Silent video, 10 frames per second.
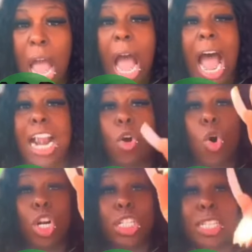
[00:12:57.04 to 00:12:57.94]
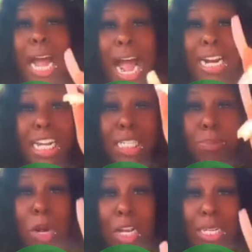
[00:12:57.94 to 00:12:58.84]
and wanna start
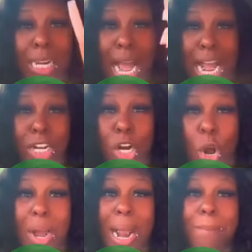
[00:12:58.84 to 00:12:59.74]
this blood clot now,